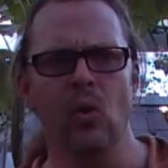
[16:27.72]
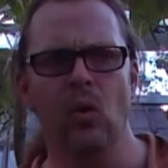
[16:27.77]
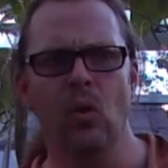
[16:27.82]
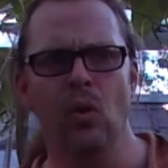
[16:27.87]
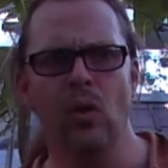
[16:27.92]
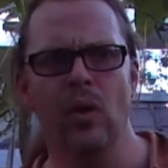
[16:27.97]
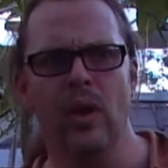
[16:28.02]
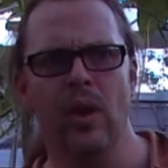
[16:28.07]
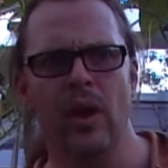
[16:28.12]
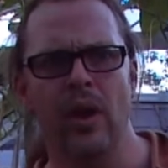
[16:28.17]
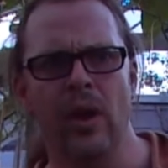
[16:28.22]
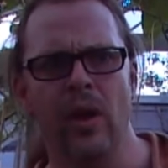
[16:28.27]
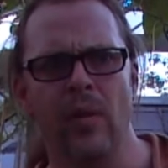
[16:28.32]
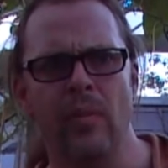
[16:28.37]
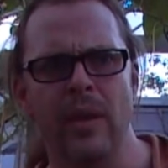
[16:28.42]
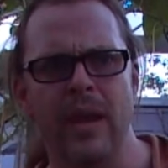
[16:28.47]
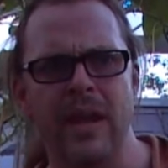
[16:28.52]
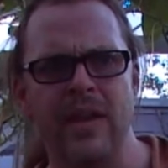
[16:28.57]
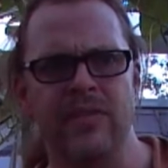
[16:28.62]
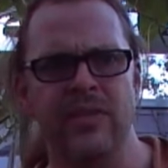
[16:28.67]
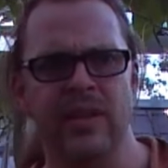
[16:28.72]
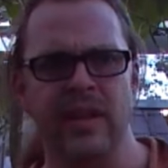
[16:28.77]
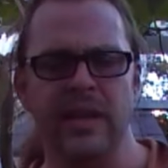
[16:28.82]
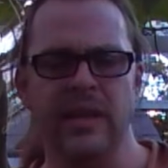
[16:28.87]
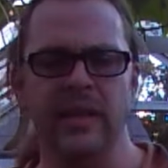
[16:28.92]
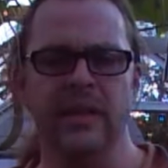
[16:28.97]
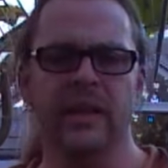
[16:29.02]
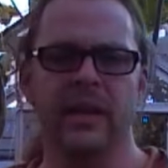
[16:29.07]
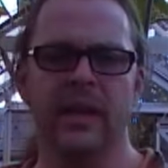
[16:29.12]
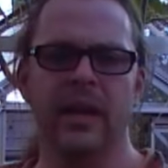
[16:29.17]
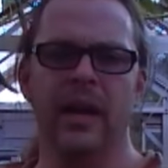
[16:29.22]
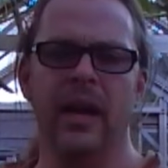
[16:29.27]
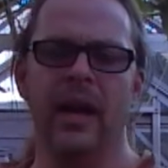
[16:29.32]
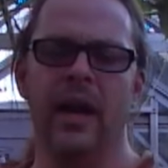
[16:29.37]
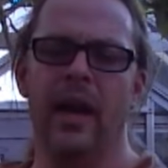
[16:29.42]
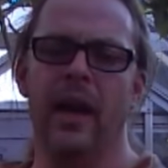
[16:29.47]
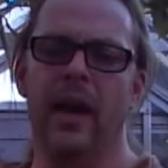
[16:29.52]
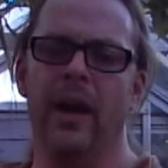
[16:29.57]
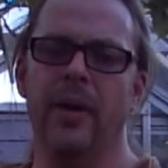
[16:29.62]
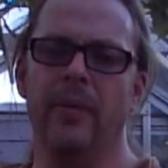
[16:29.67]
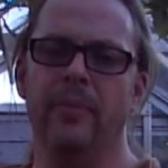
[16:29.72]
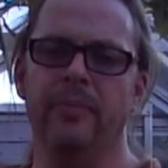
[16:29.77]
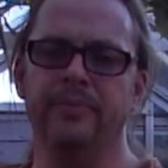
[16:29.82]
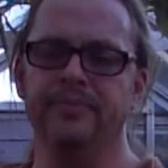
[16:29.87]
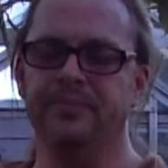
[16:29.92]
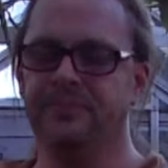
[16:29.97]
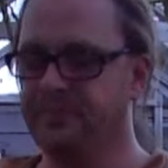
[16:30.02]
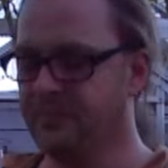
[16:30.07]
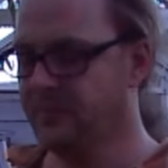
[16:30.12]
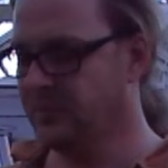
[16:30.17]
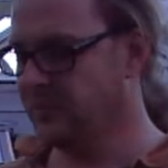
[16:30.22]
or um, ethene um,